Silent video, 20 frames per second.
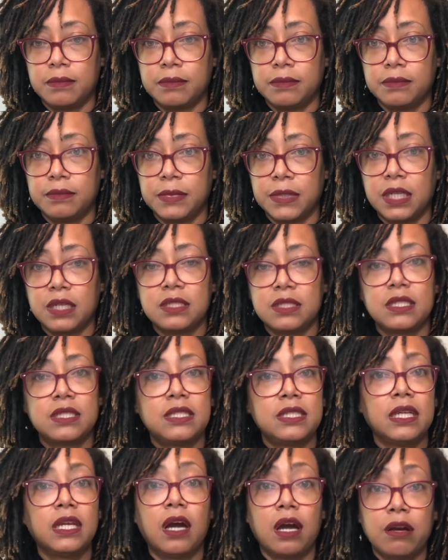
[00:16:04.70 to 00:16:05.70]
Because it's
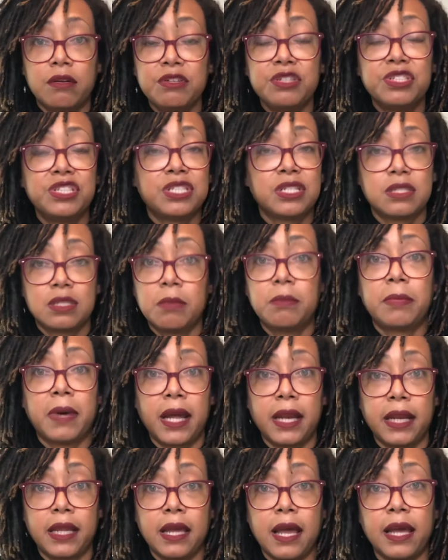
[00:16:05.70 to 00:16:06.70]
encouraging
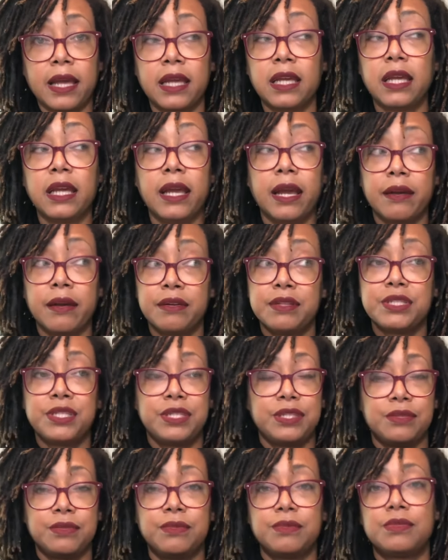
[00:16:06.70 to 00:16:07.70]
somebody. I can guarantee
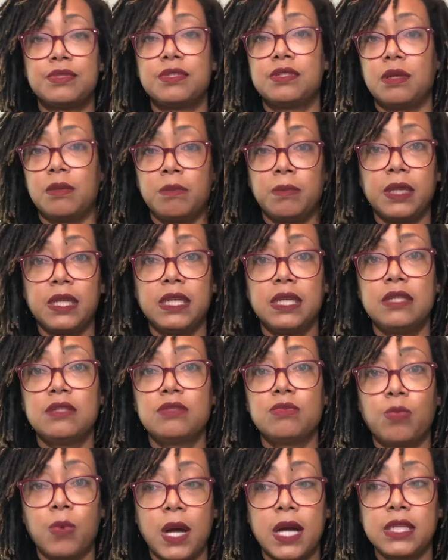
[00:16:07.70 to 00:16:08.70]
you somebody is
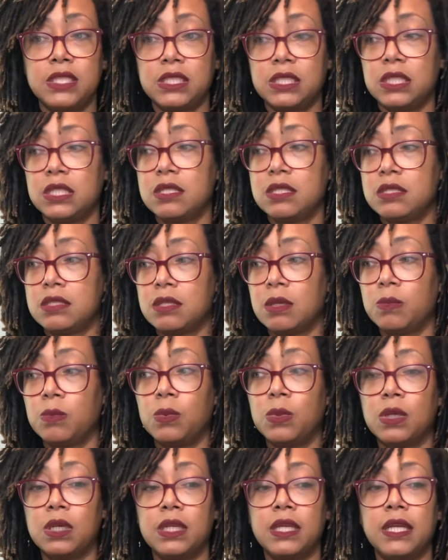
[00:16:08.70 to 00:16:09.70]
watching and
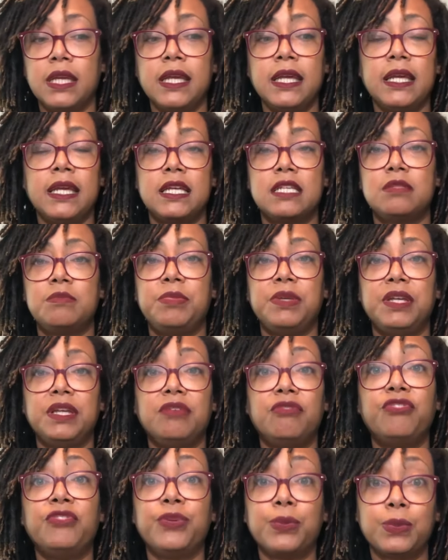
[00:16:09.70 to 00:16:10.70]
someone is being
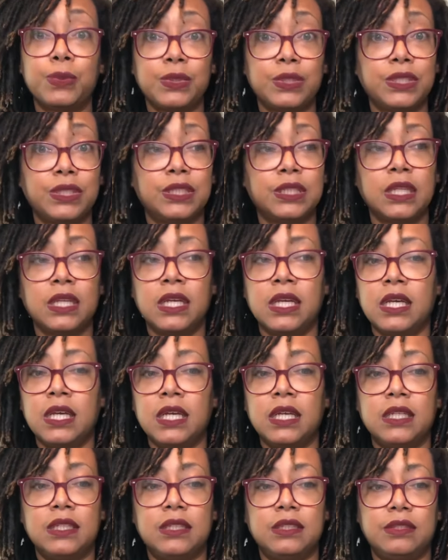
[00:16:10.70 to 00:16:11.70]
fueled
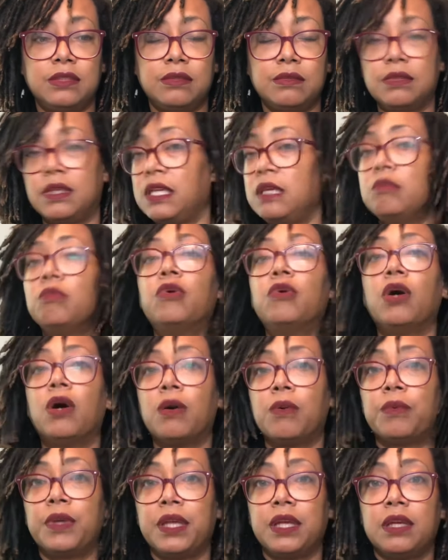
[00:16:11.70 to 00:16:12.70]
to keep
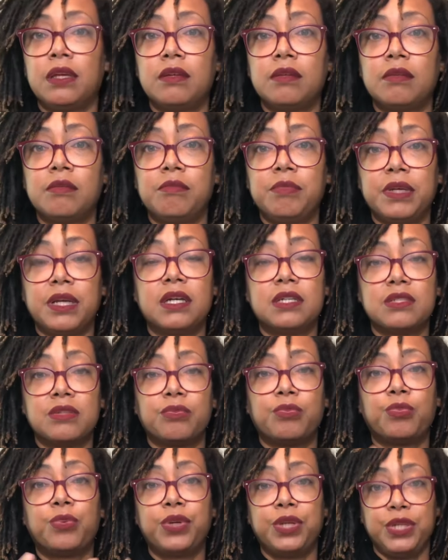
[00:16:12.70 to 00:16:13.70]
going because of
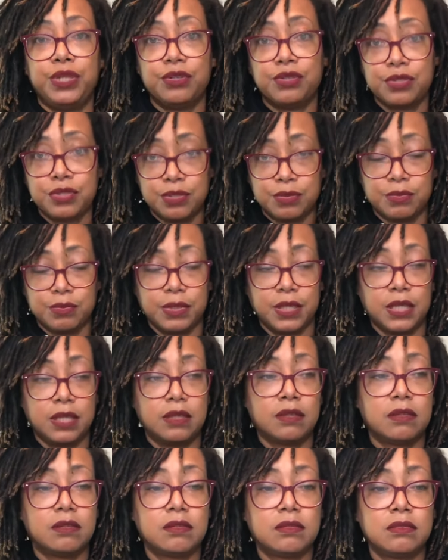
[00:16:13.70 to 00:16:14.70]
what you're doing.
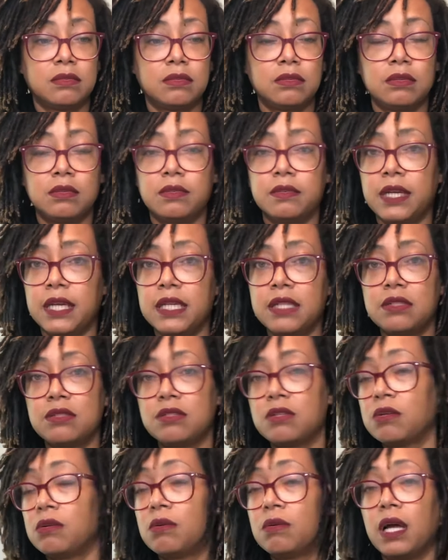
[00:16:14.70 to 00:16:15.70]
All right,
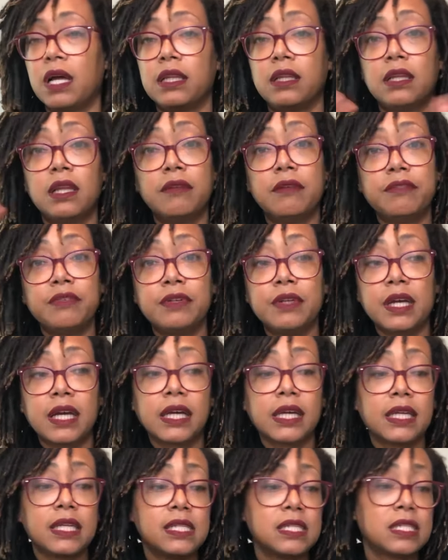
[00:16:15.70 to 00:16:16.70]
so I love you
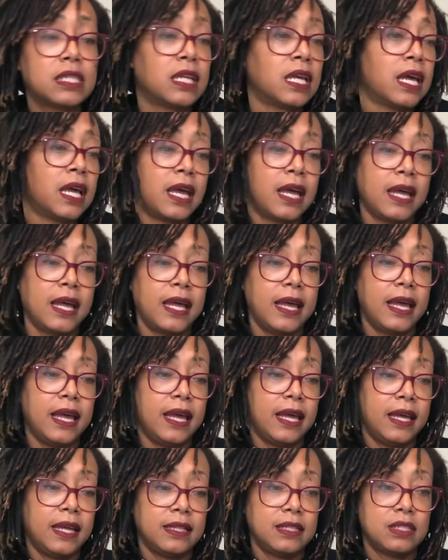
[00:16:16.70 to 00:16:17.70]
guys.
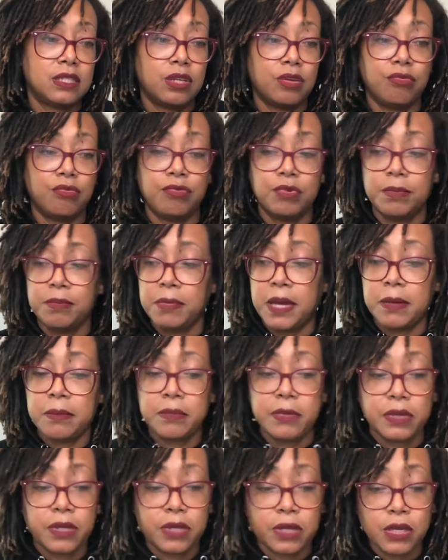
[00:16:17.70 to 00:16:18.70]
And
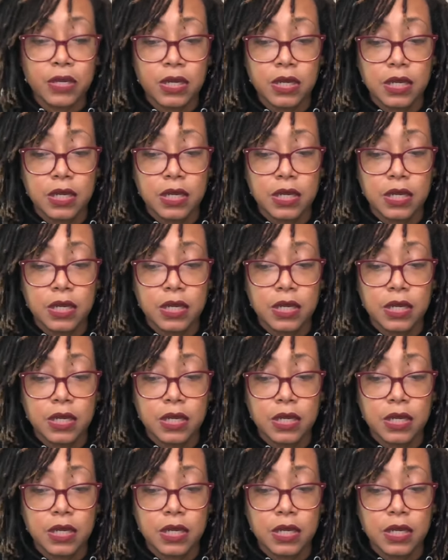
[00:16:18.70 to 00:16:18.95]
remember